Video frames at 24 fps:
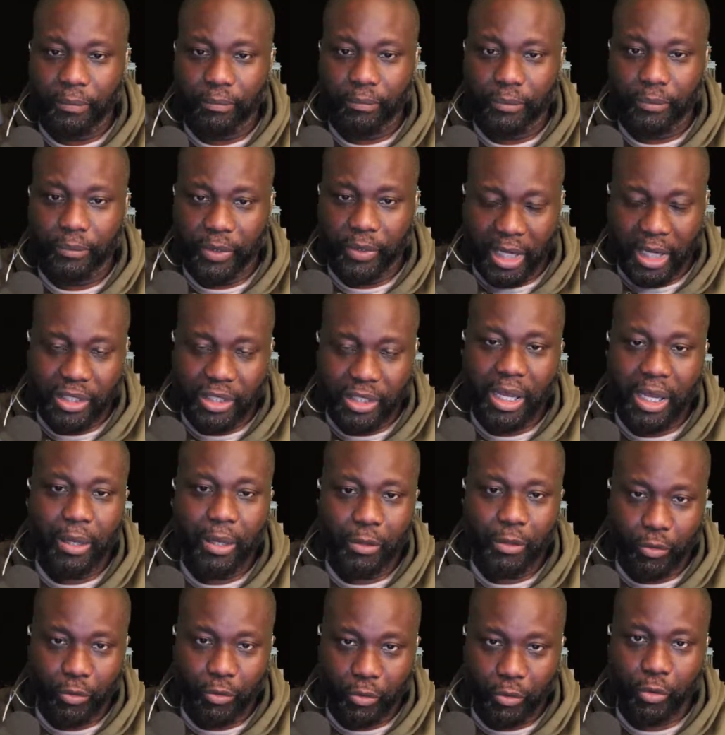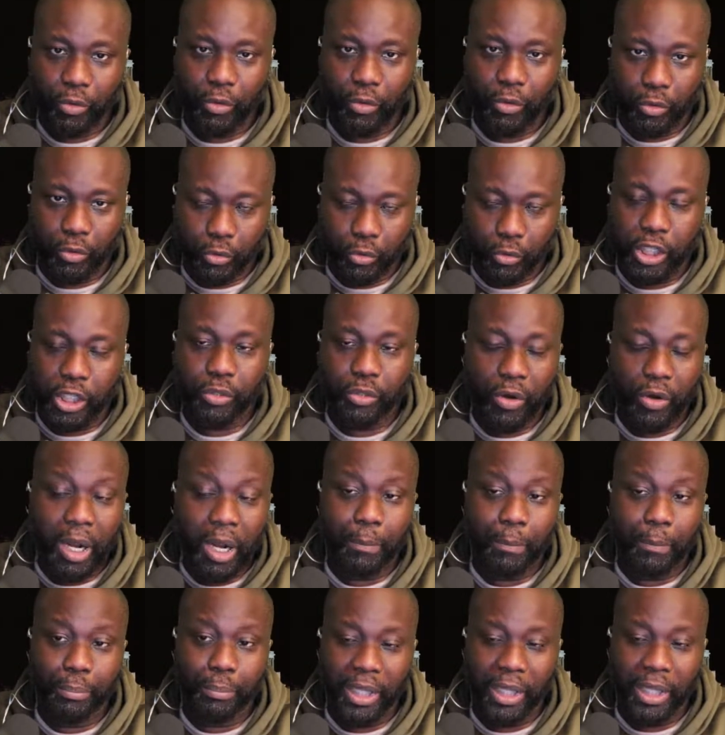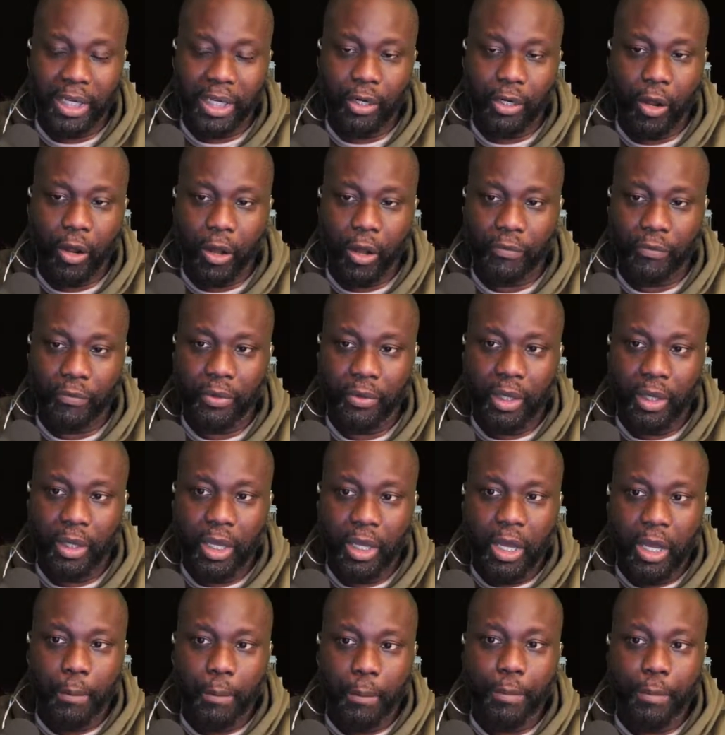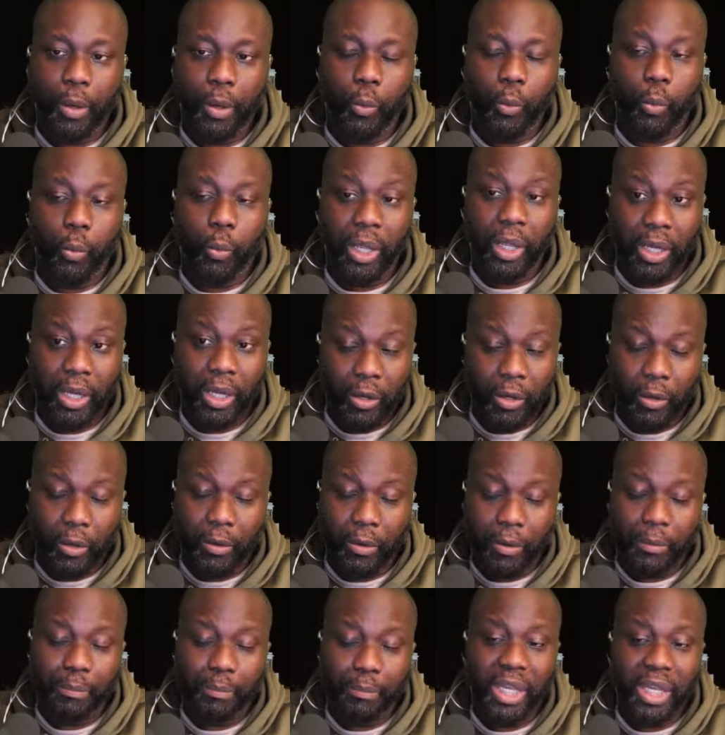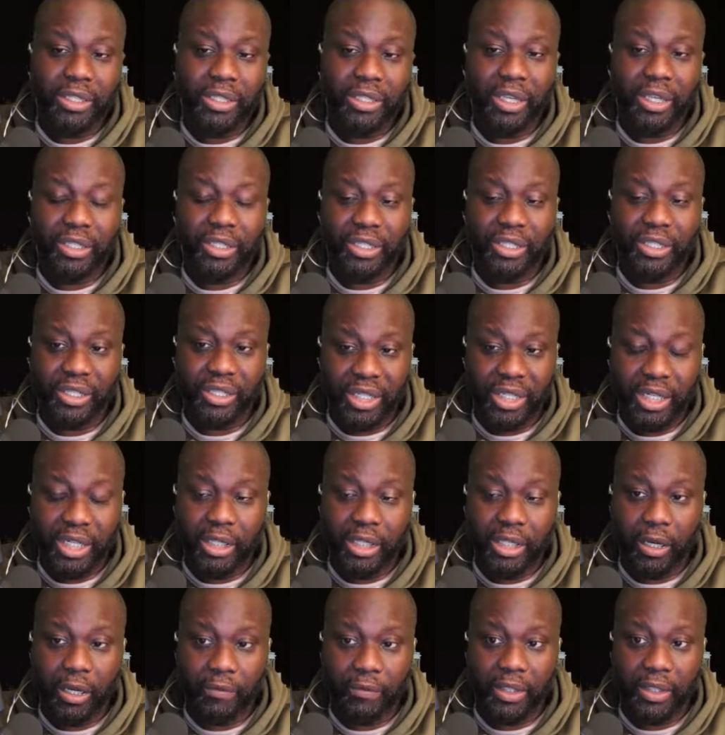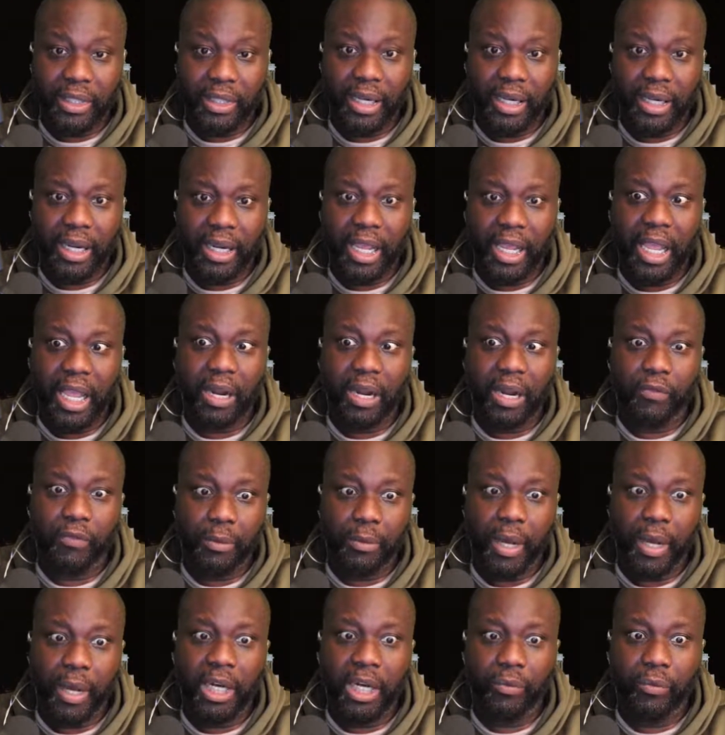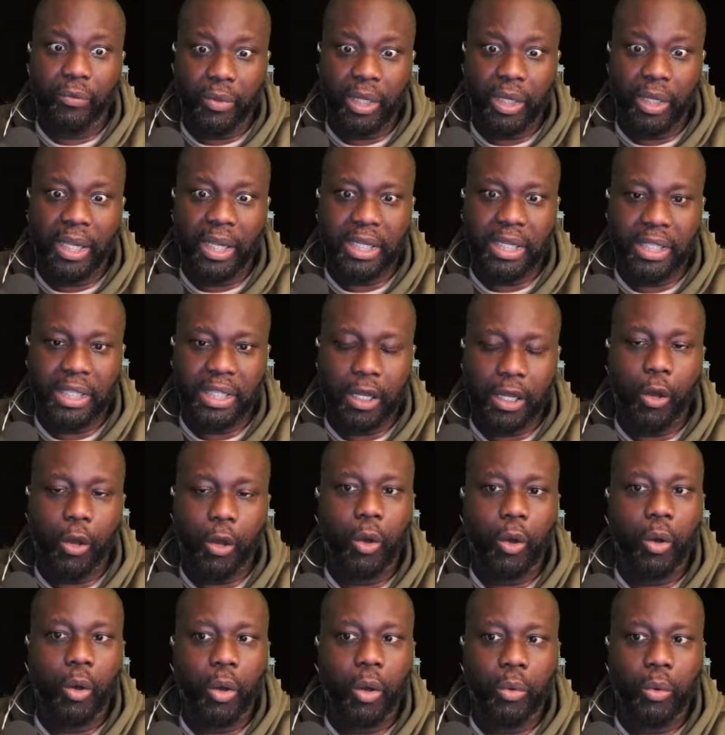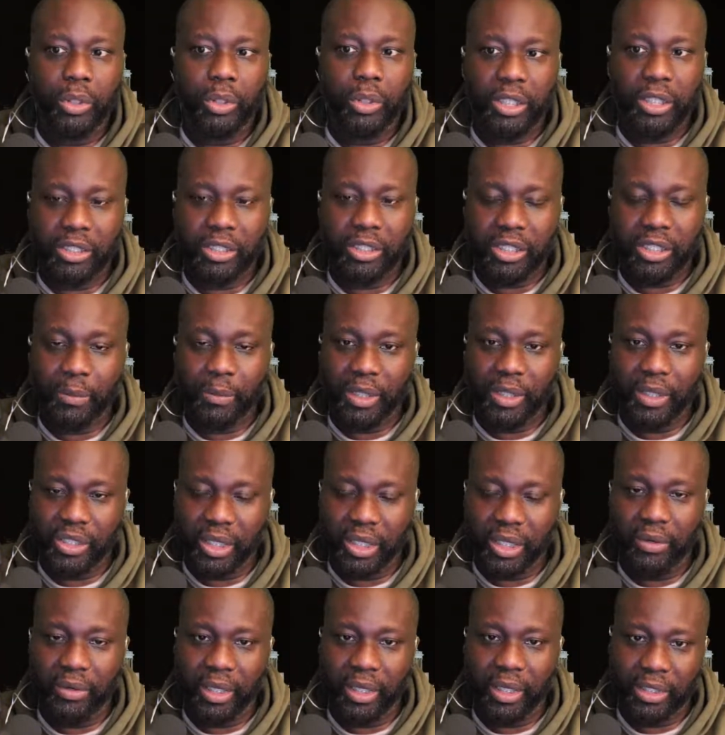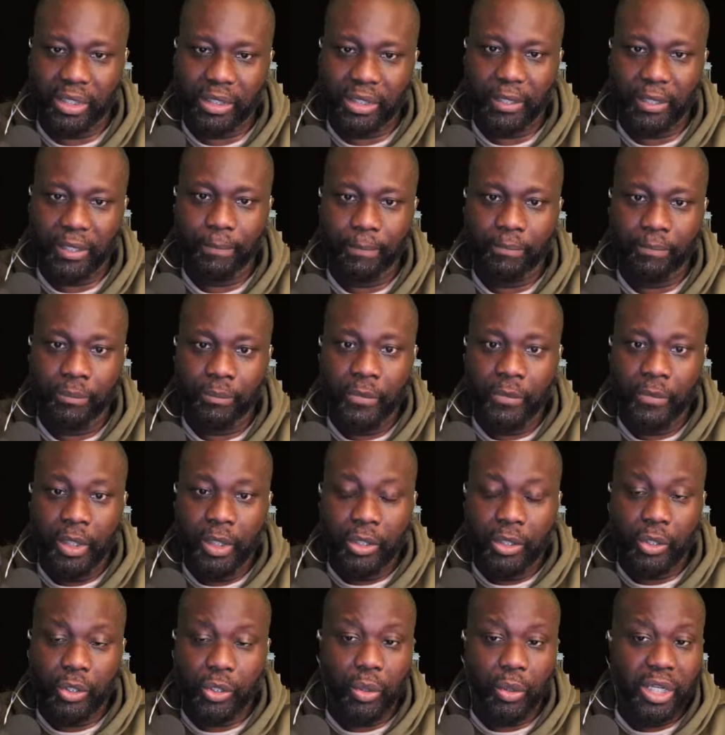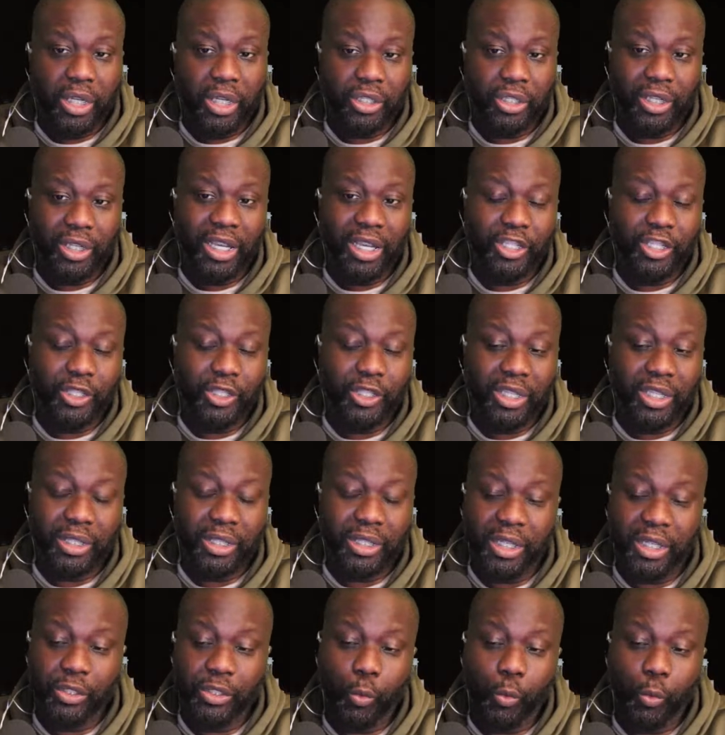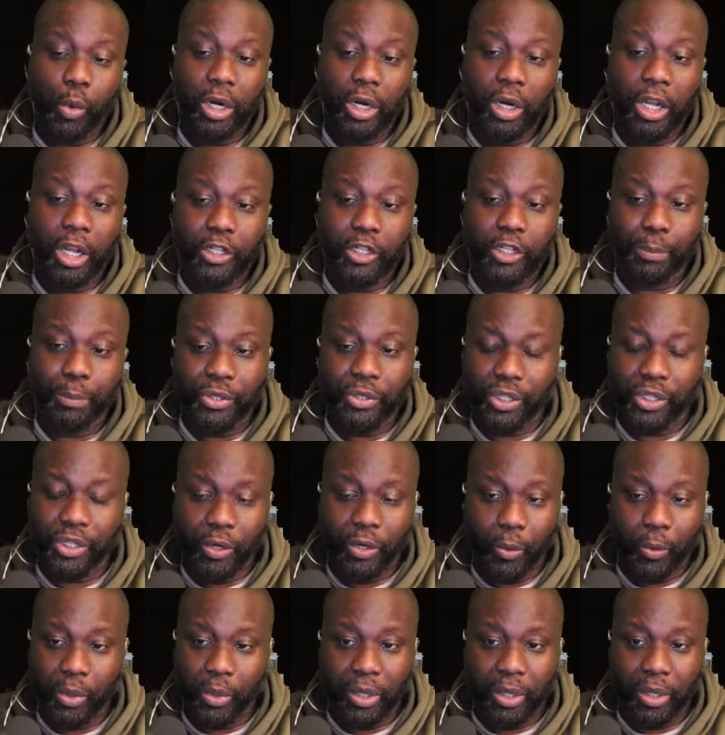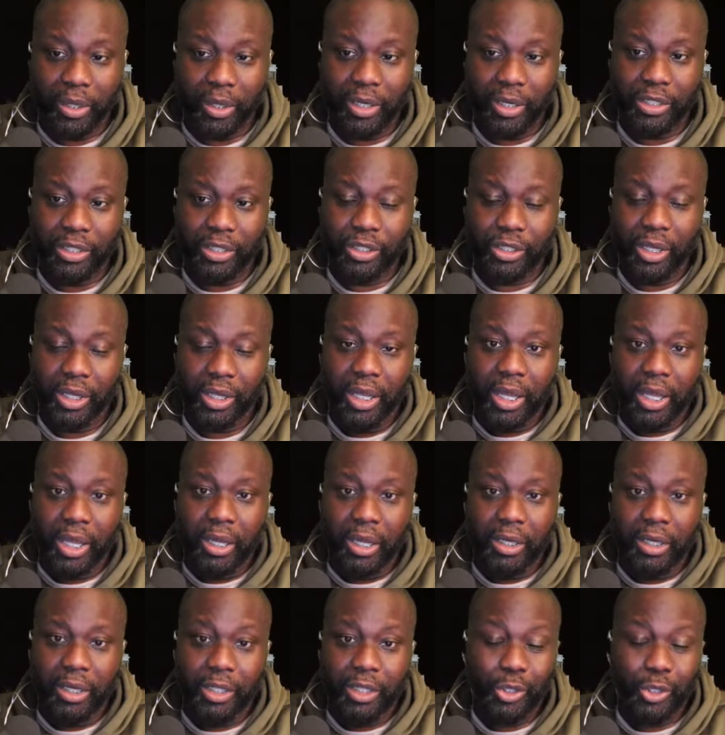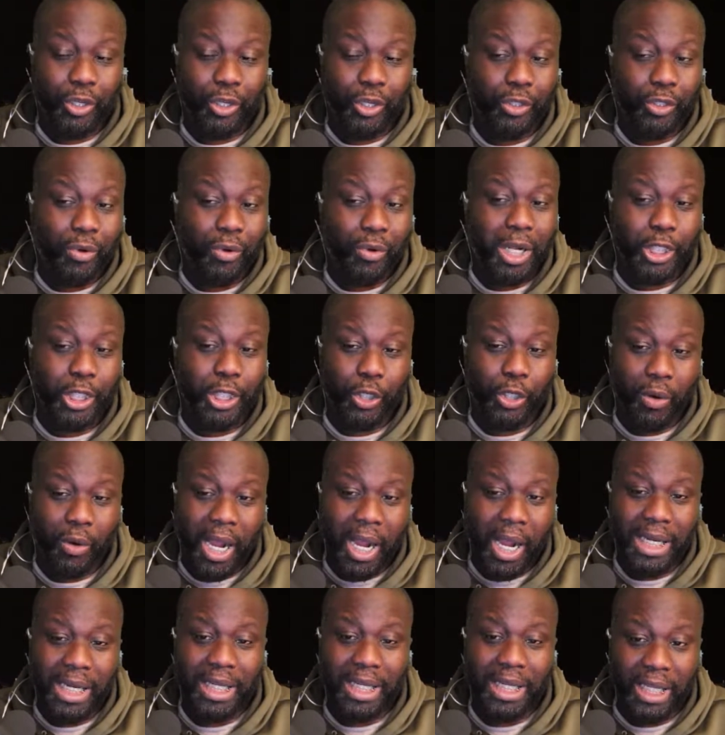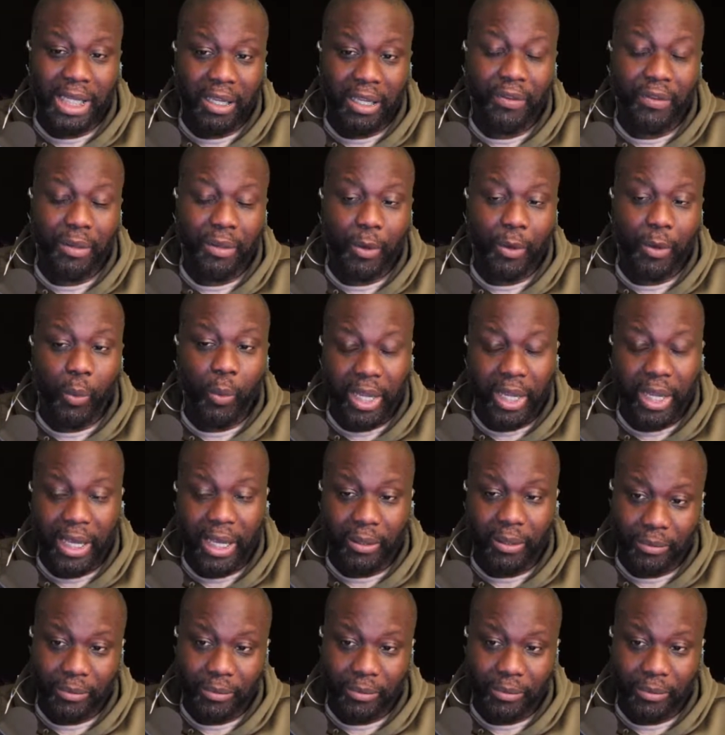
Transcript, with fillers: That's how right. Chris Rock played it off. But Will made such a scene of it that everybody realized, like, oh, oh, oh, this is something serious. So it's it's this thing is one hundred percent on Will, because because Chris Rock tried to give him a way out.